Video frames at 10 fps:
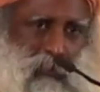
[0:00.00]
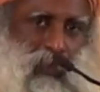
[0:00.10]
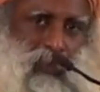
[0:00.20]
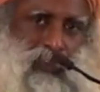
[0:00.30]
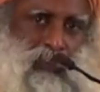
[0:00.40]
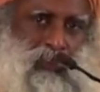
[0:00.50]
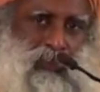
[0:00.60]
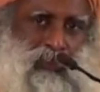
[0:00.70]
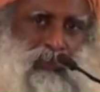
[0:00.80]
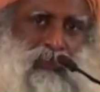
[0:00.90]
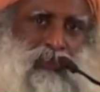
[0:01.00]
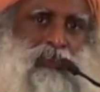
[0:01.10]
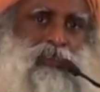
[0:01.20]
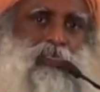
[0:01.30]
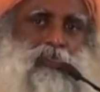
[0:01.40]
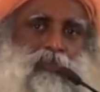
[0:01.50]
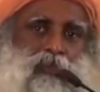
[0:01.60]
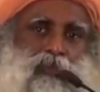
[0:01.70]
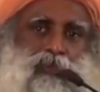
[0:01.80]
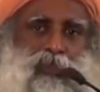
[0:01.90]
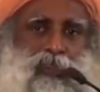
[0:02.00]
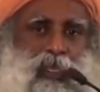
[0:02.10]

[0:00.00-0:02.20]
horizontal, this pull on the